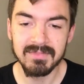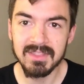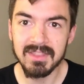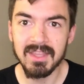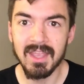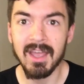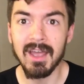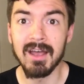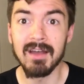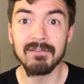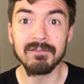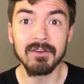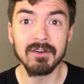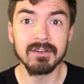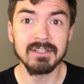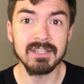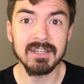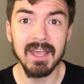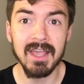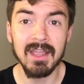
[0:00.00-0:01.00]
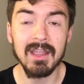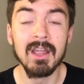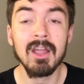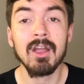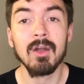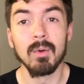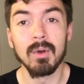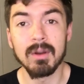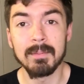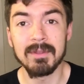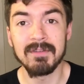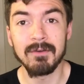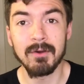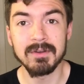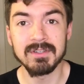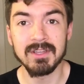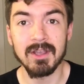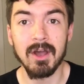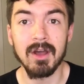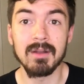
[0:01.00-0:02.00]
Uh, for today, we're going to be
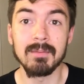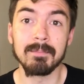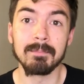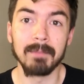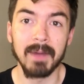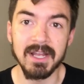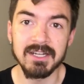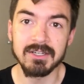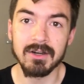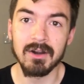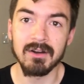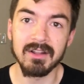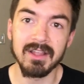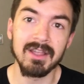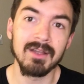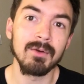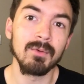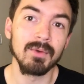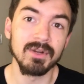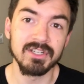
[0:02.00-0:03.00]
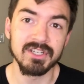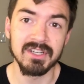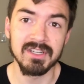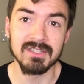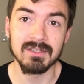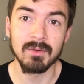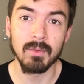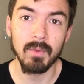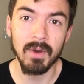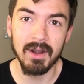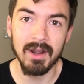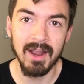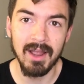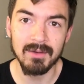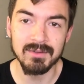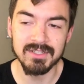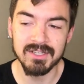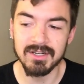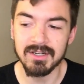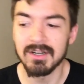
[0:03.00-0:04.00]
focusing on my darling, which is
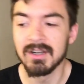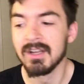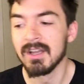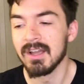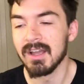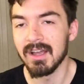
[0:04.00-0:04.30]
Weyerhaeuser.